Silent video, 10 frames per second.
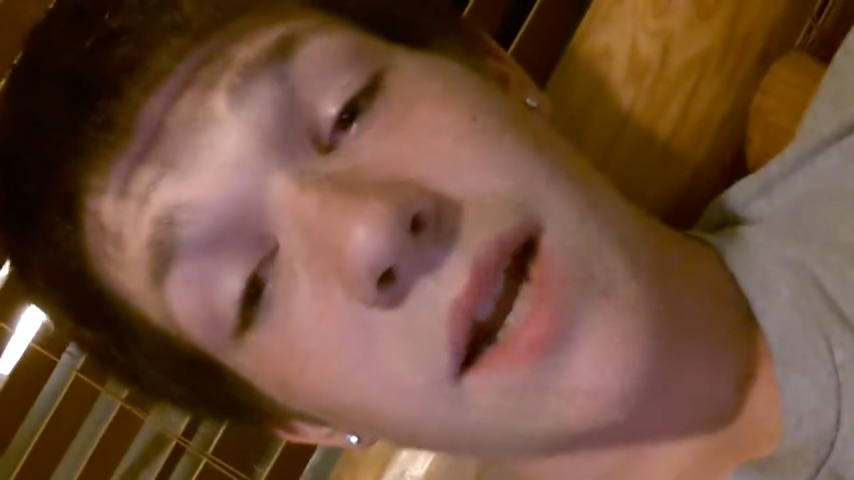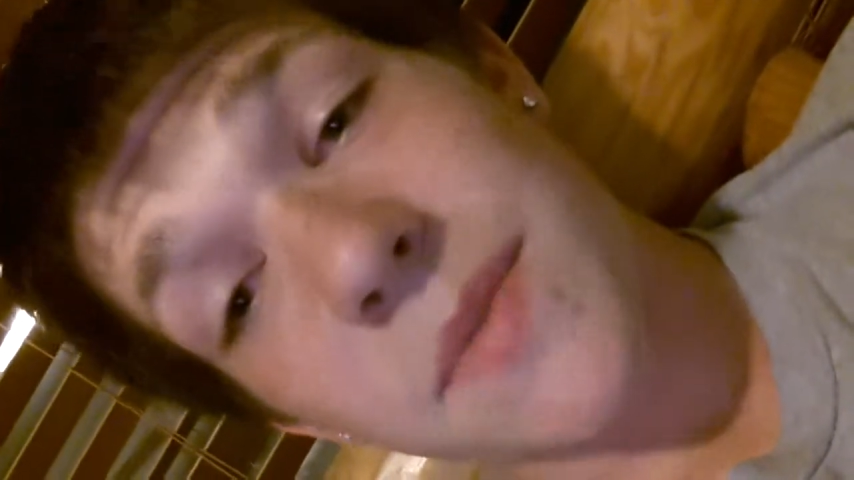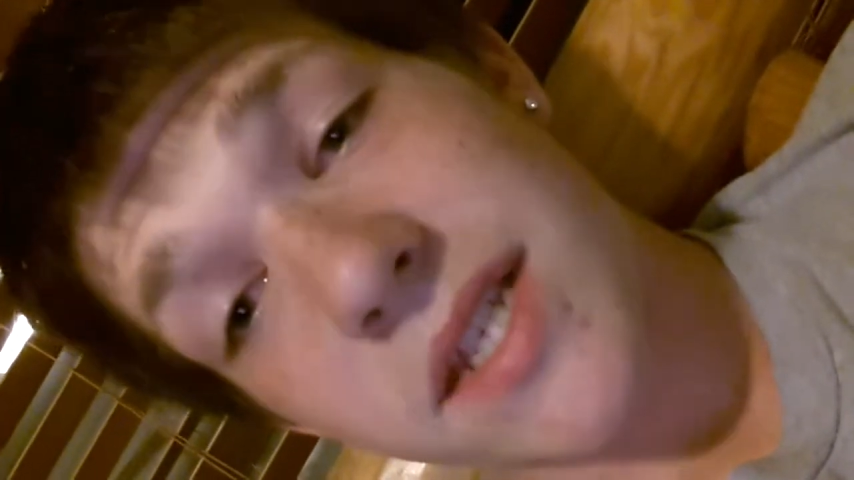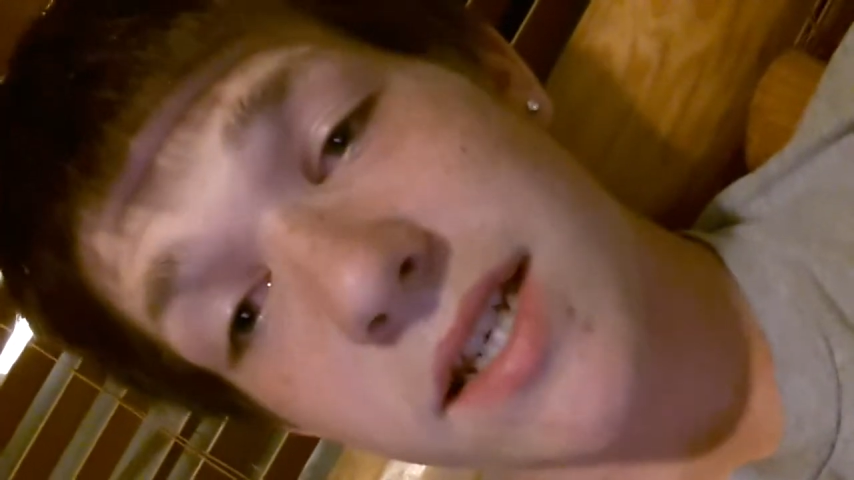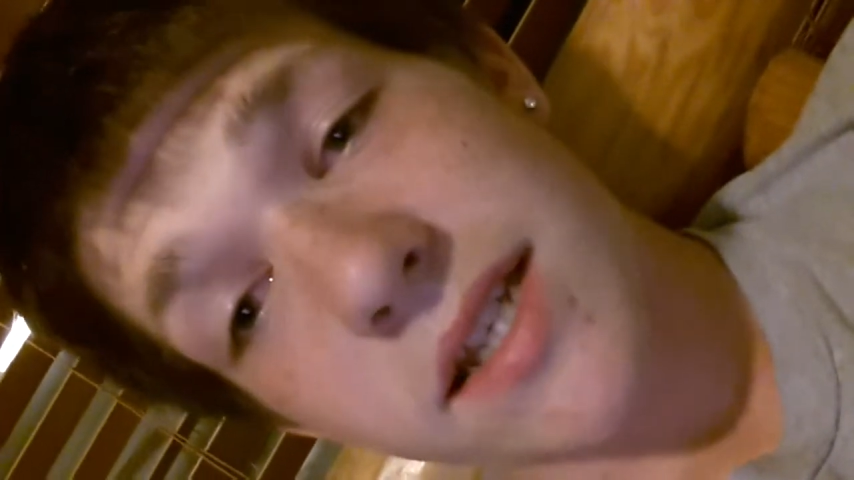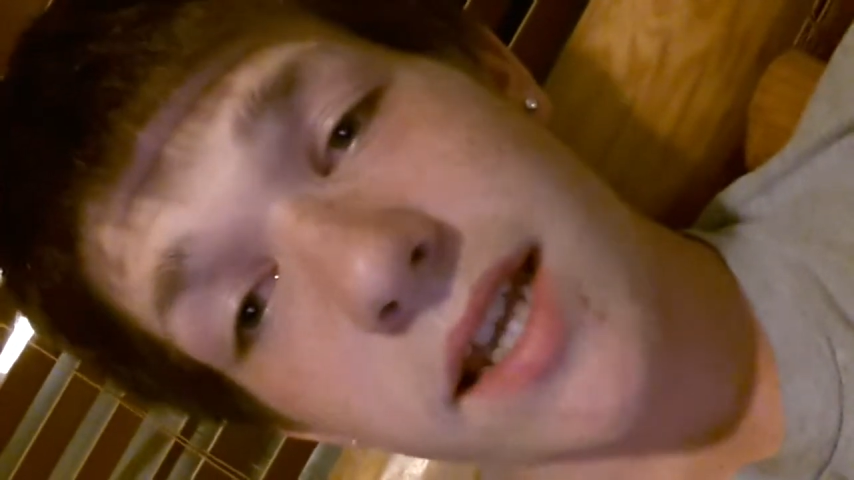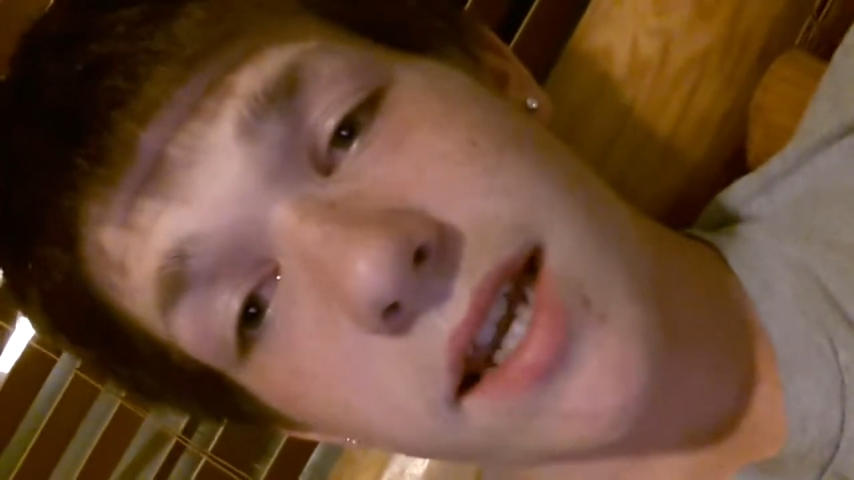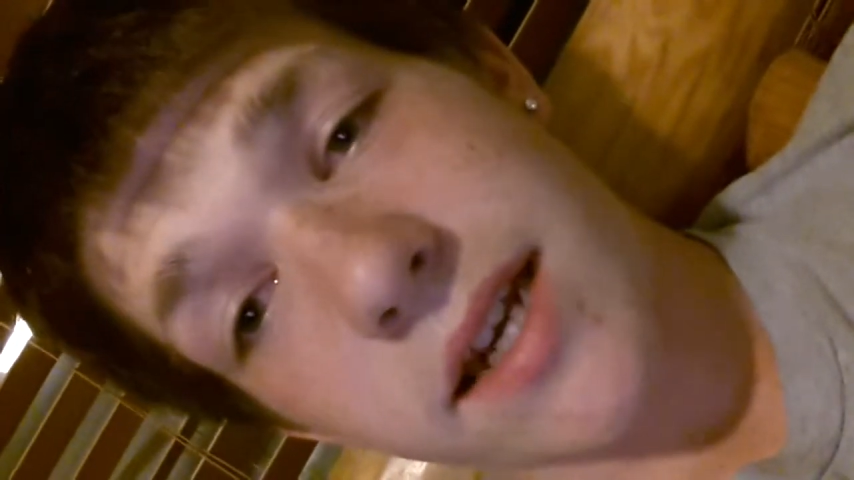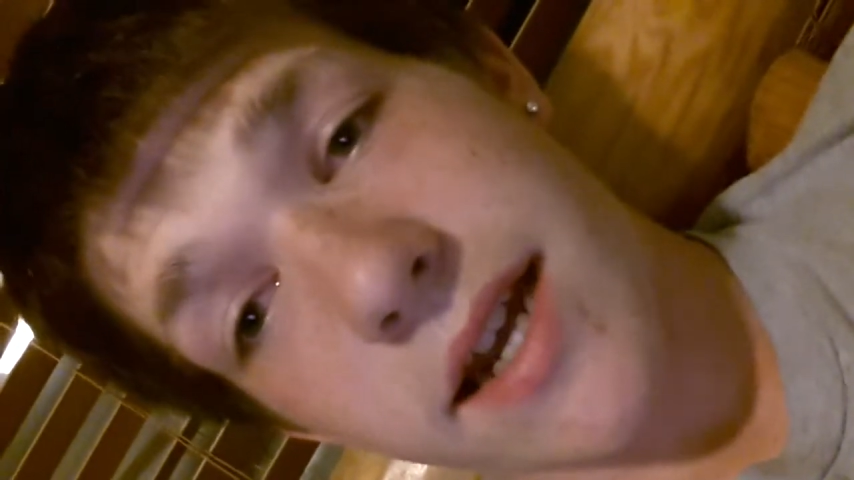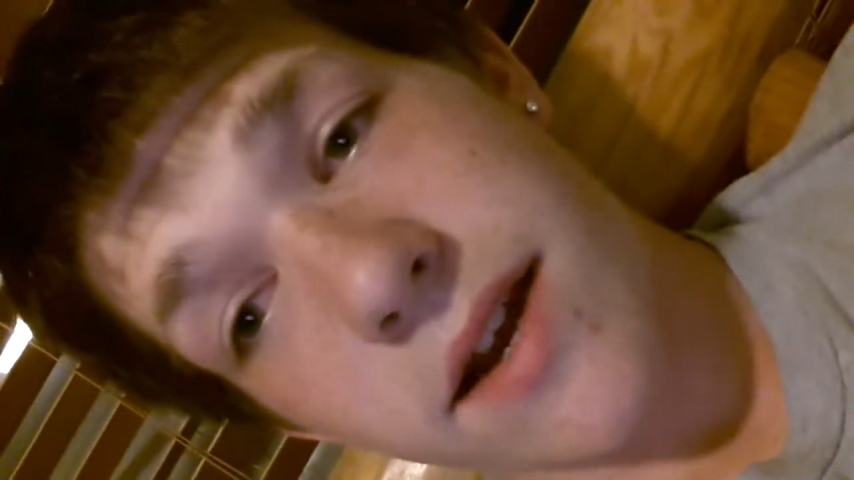I'm
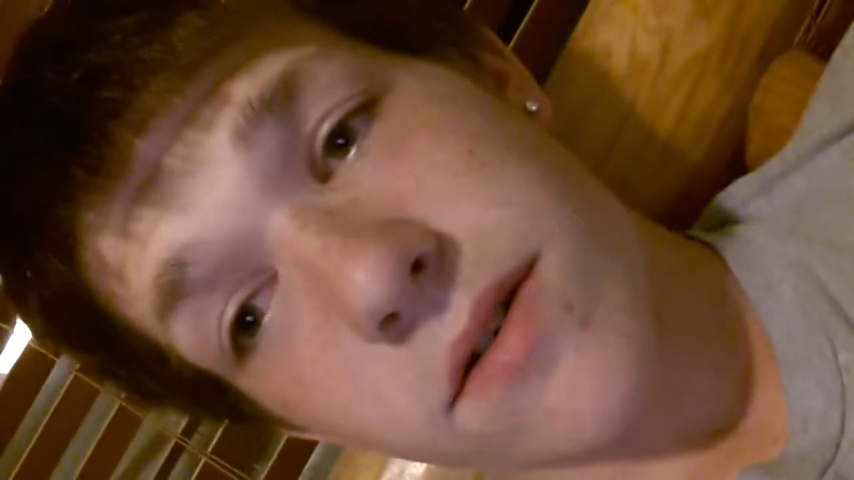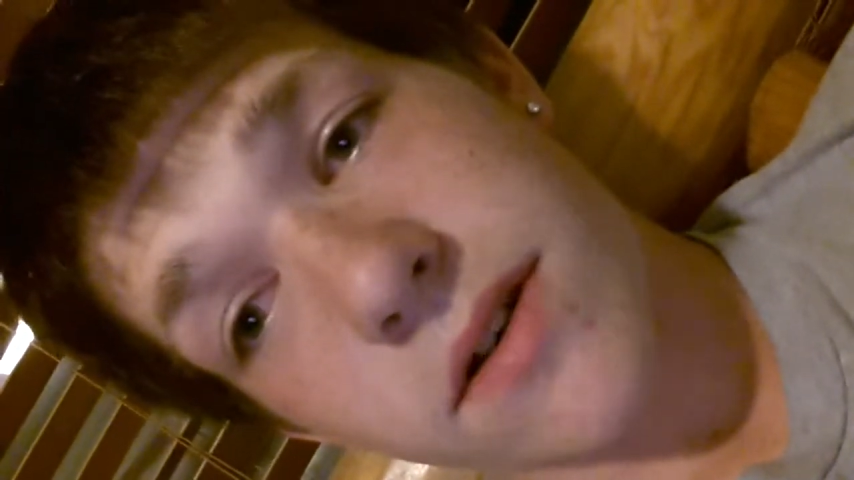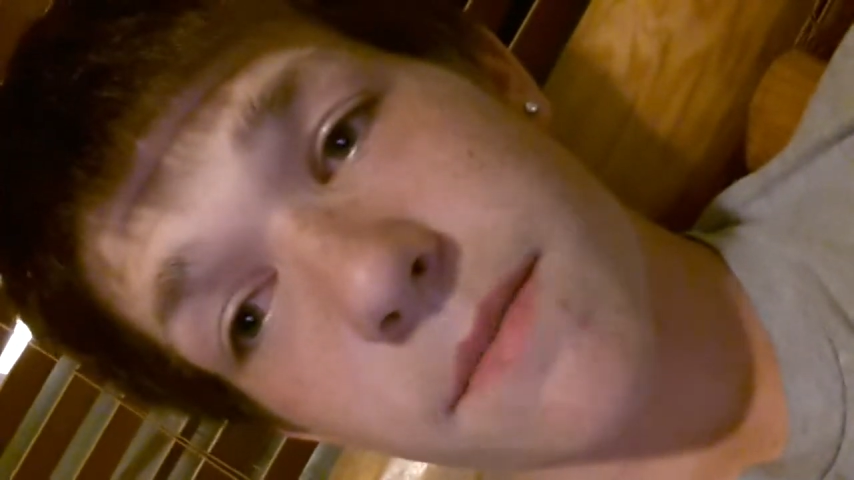16 now.